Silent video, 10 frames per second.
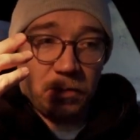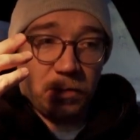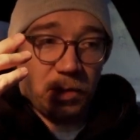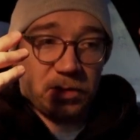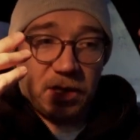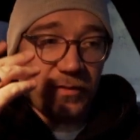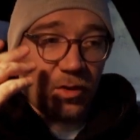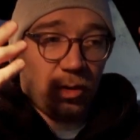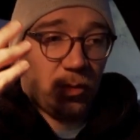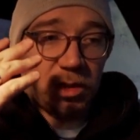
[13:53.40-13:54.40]
Because I've
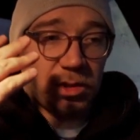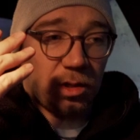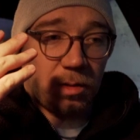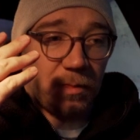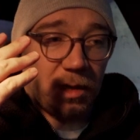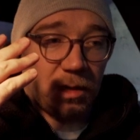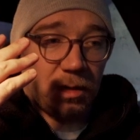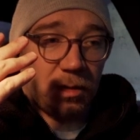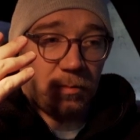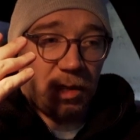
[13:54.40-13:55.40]
always shot
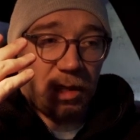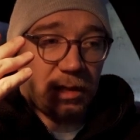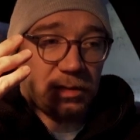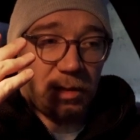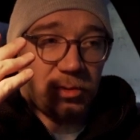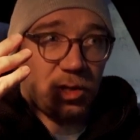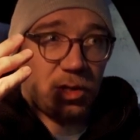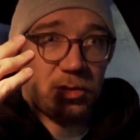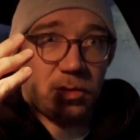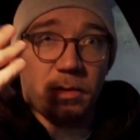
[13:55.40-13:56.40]
my landscape
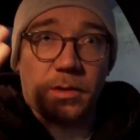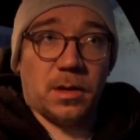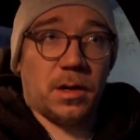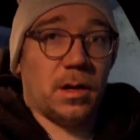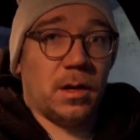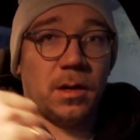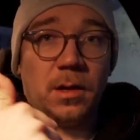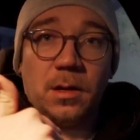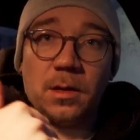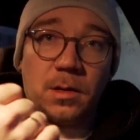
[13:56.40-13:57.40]
shots on a
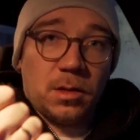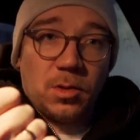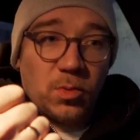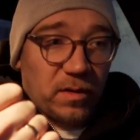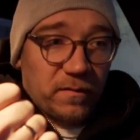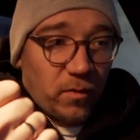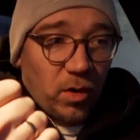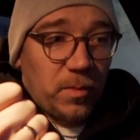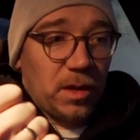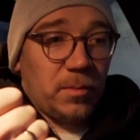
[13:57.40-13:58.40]

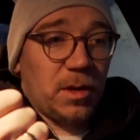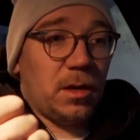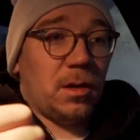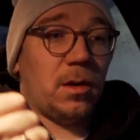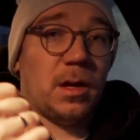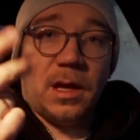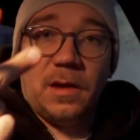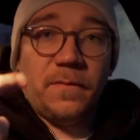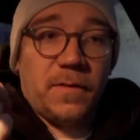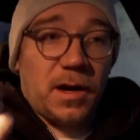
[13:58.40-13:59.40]
24mm,
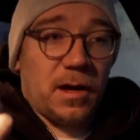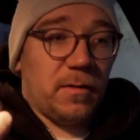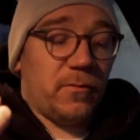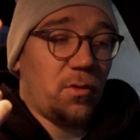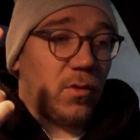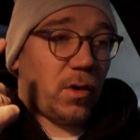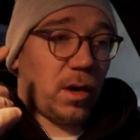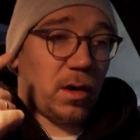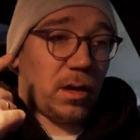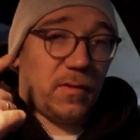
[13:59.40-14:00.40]
85,
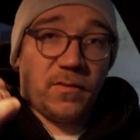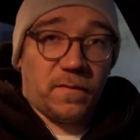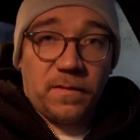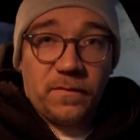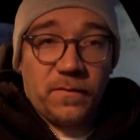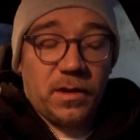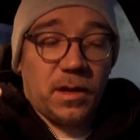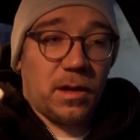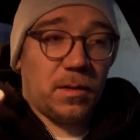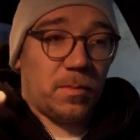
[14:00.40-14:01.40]
or even a
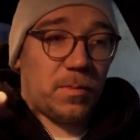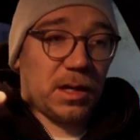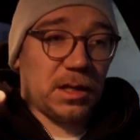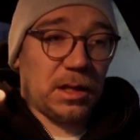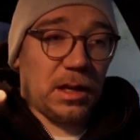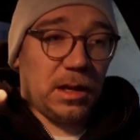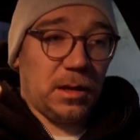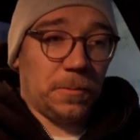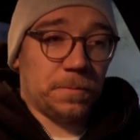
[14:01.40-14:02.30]
50 back in the day.